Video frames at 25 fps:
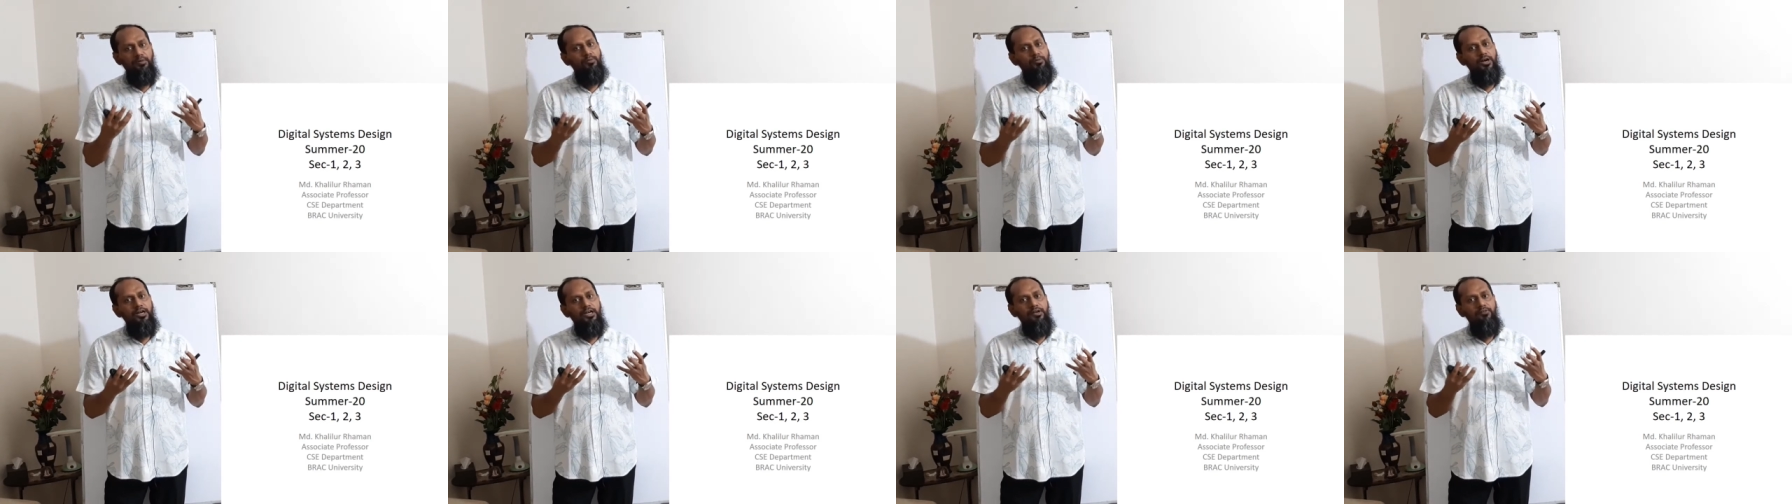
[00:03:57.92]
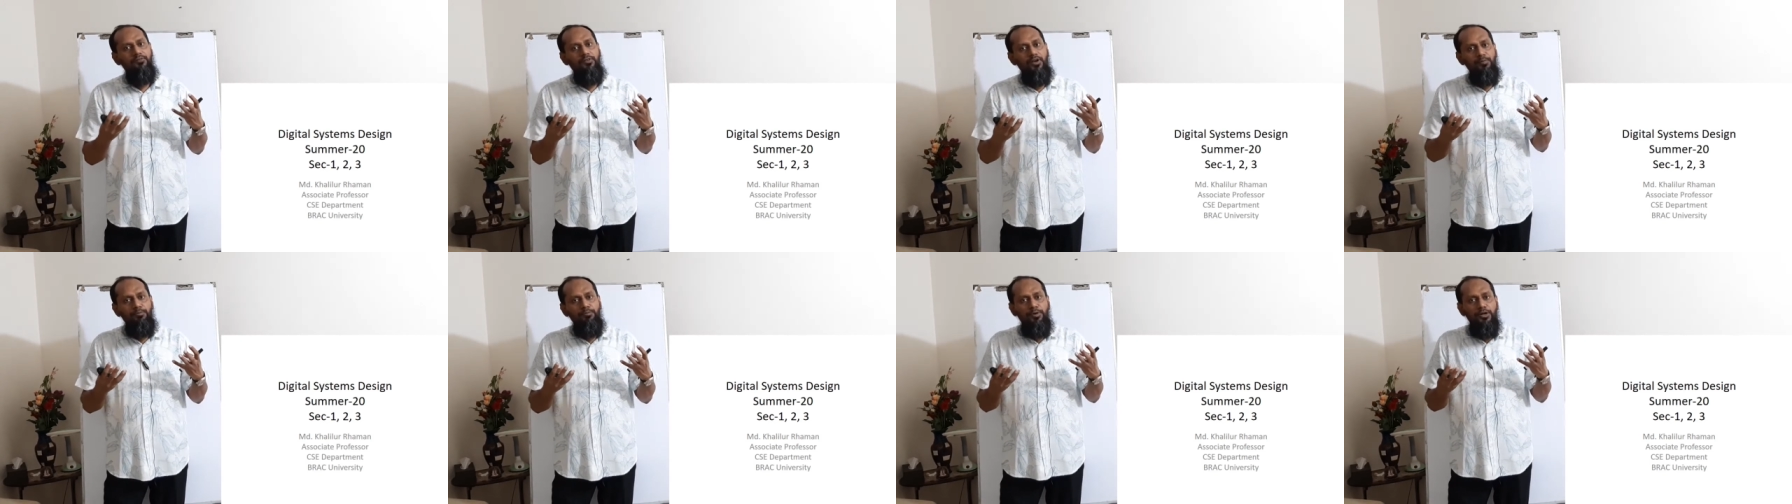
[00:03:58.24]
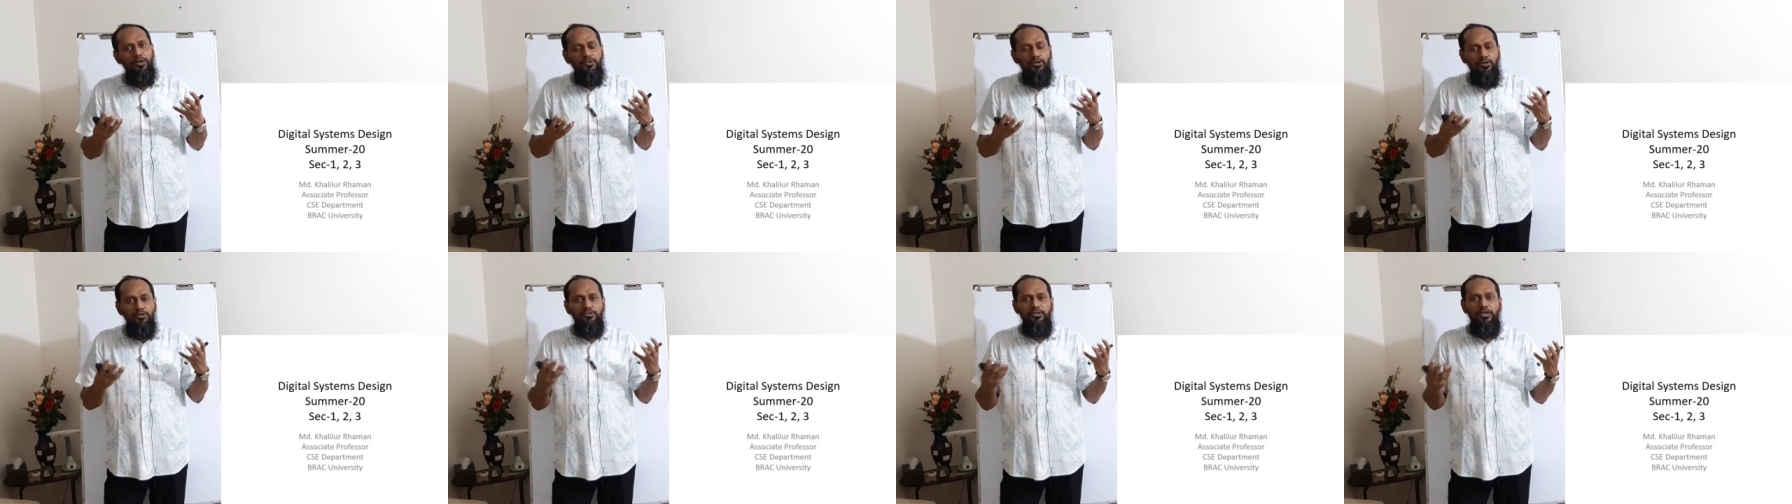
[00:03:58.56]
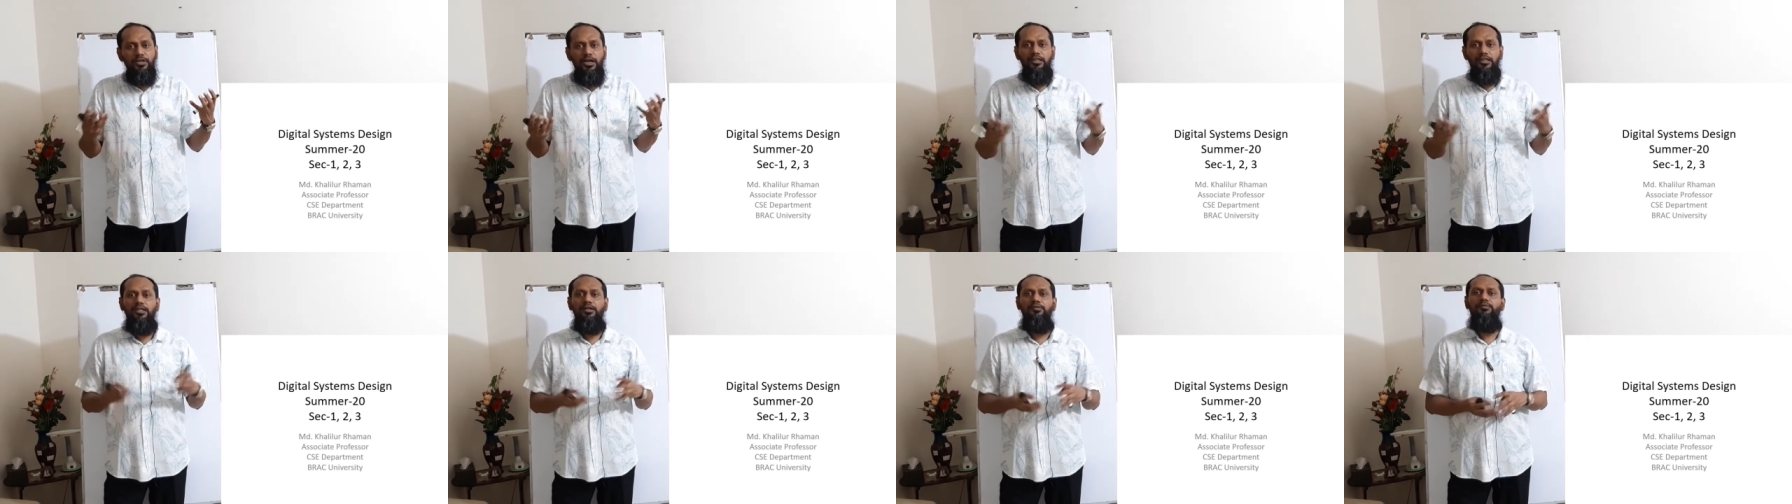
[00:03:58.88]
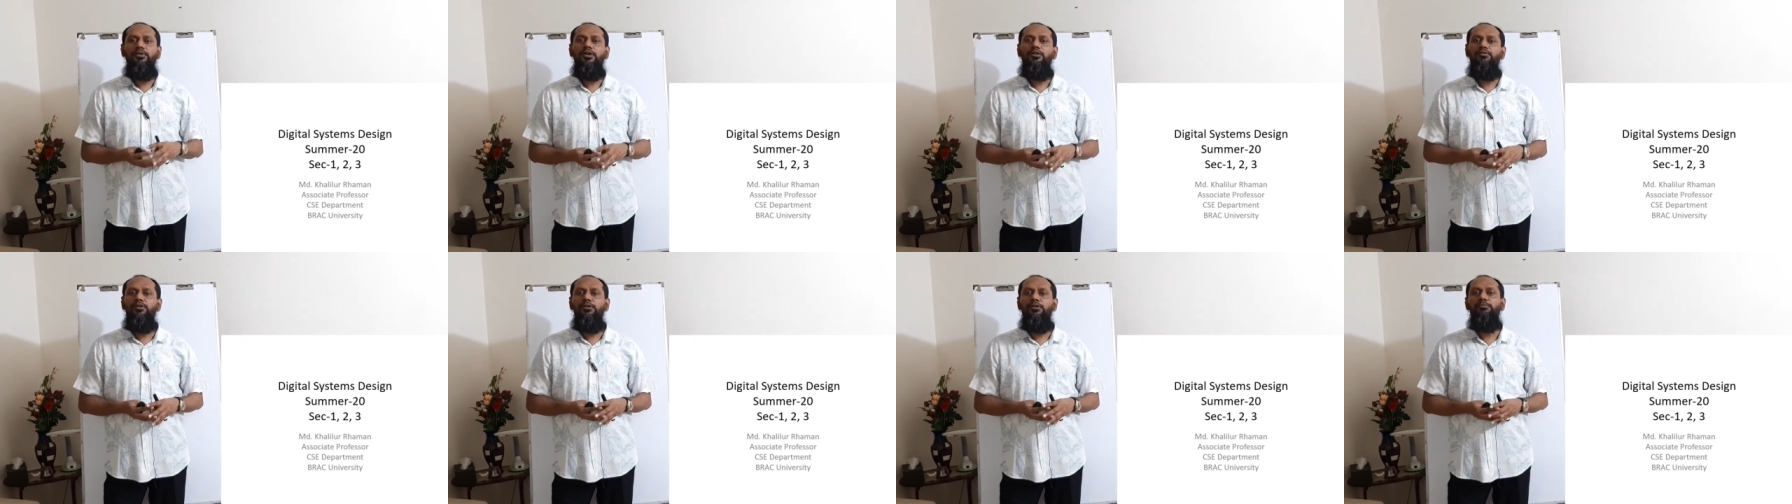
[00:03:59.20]
developer is also another
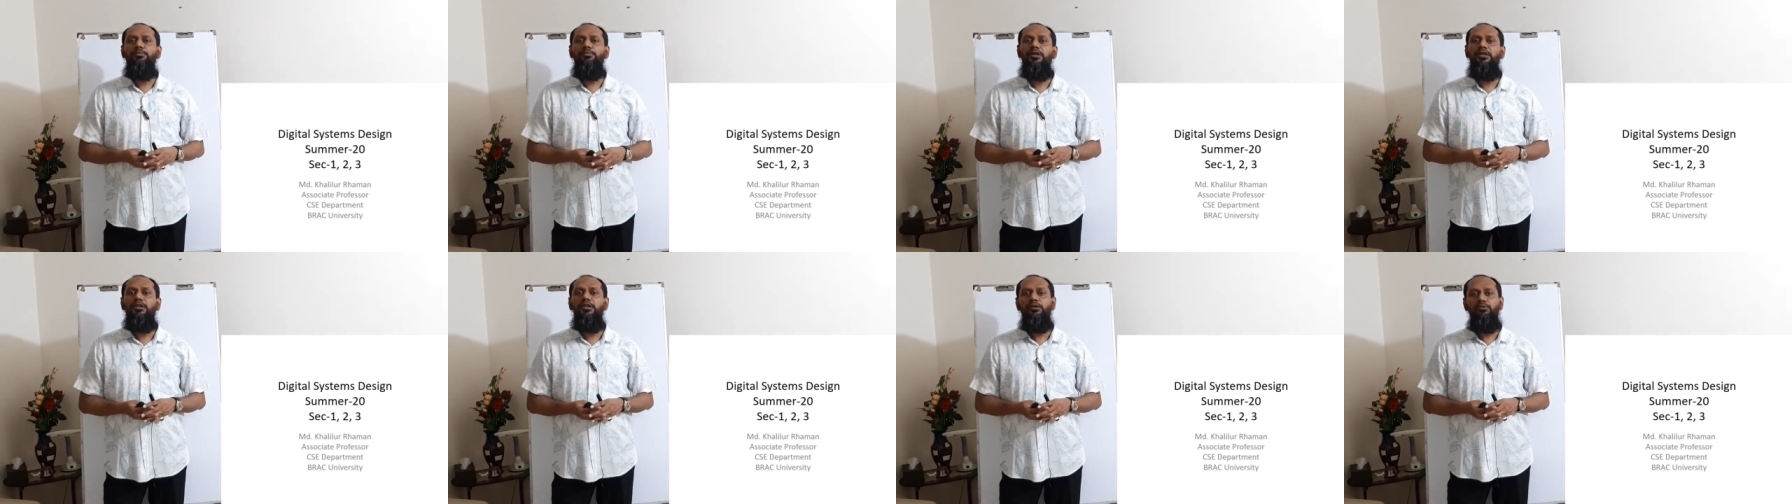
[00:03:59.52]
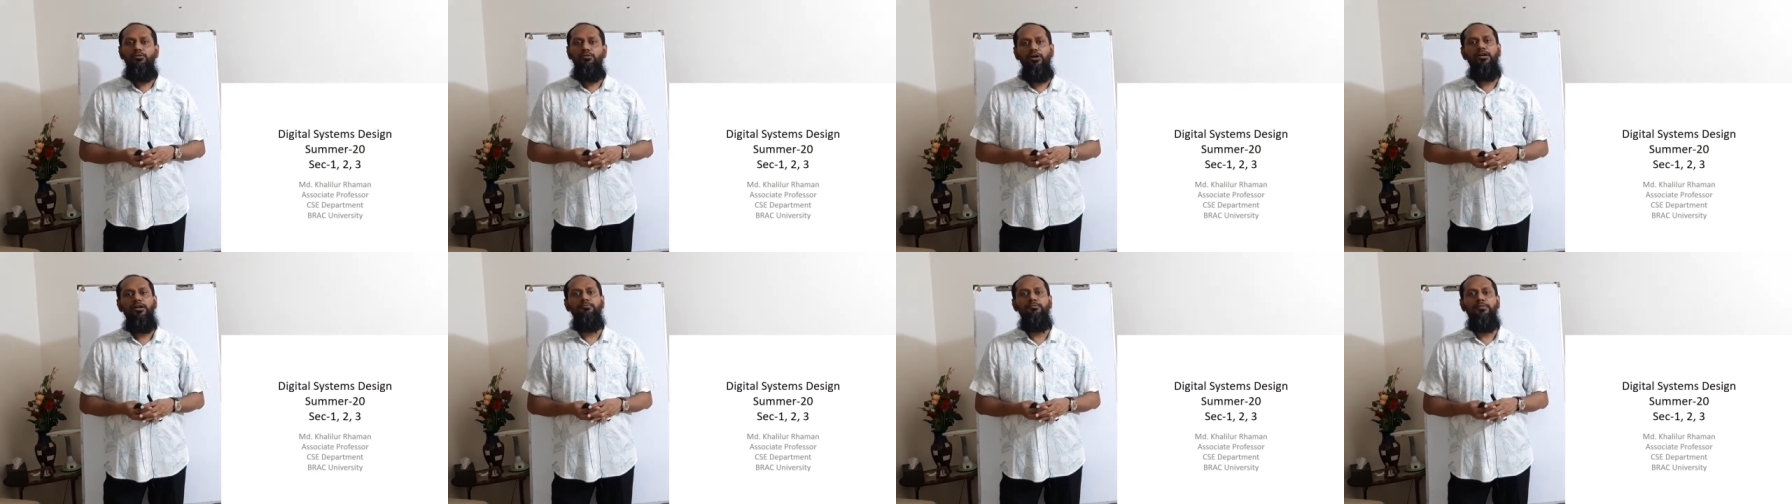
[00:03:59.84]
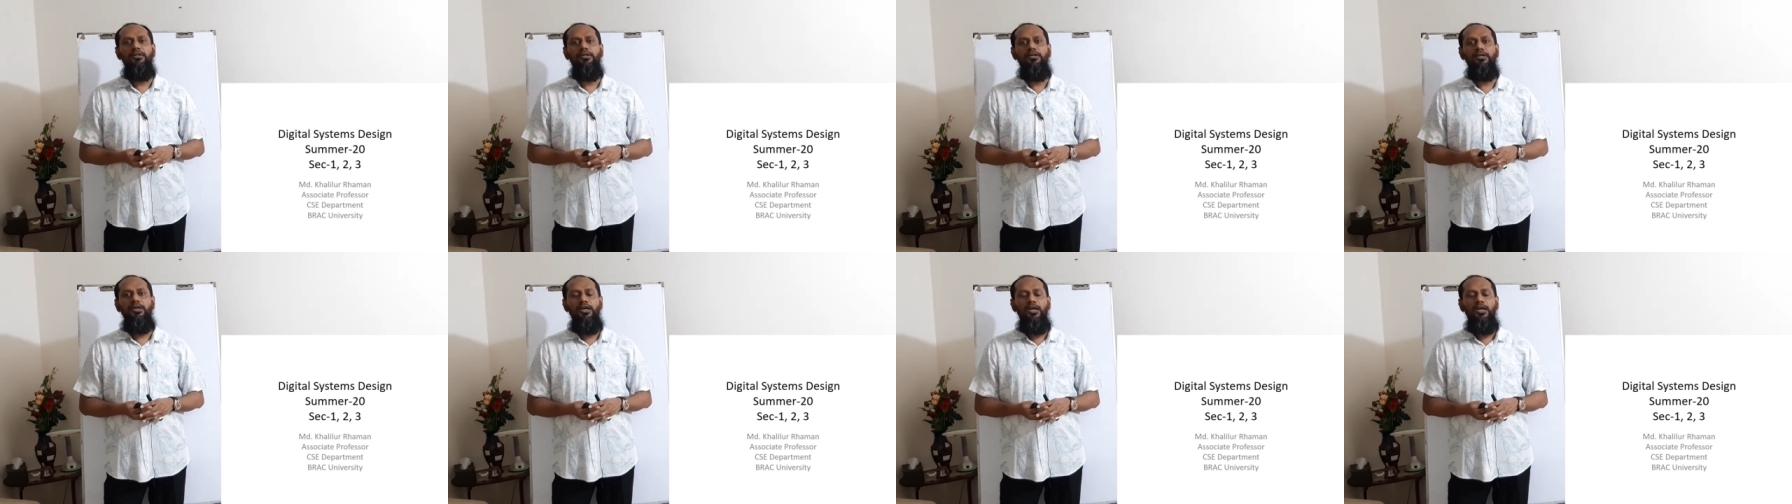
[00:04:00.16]
very big requirement.